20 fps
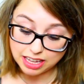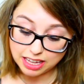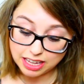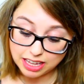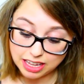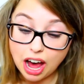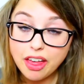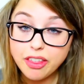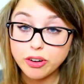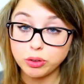
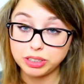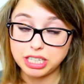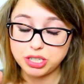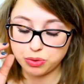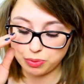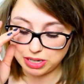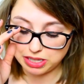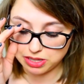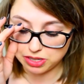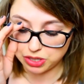The other only
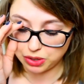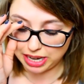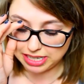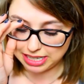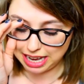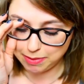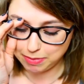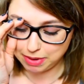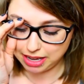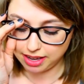two reasons you guys
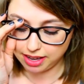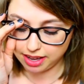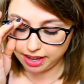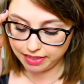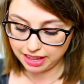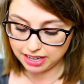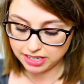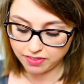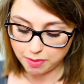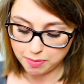gave me, the
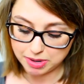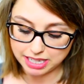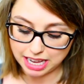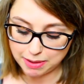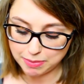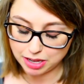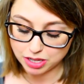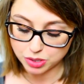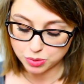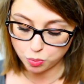anti-feminists
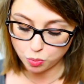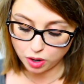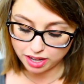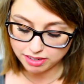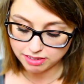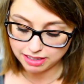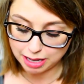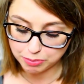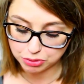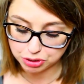gave me, is
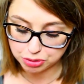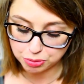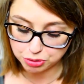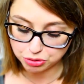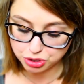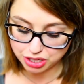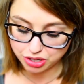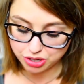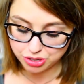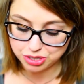one, that multiple
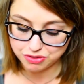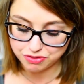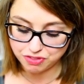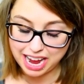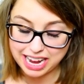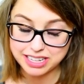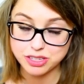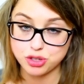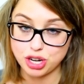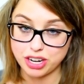genders
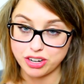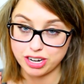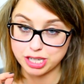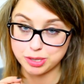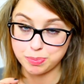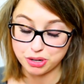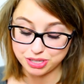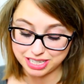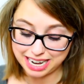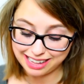defines gender
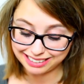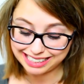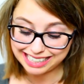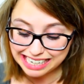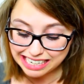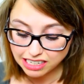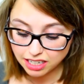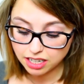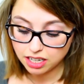as personality,